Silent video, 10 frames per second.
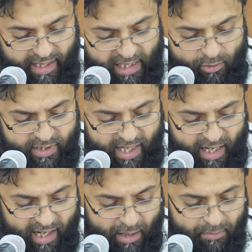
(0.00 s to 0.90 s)
and you say,
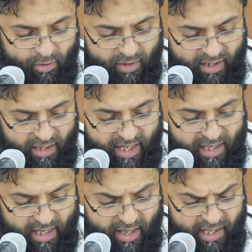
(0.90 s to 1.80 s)
Alhamdulillahi
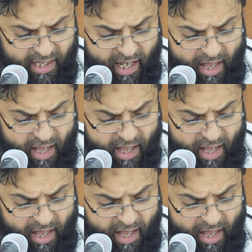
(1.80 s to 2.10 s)
alladhi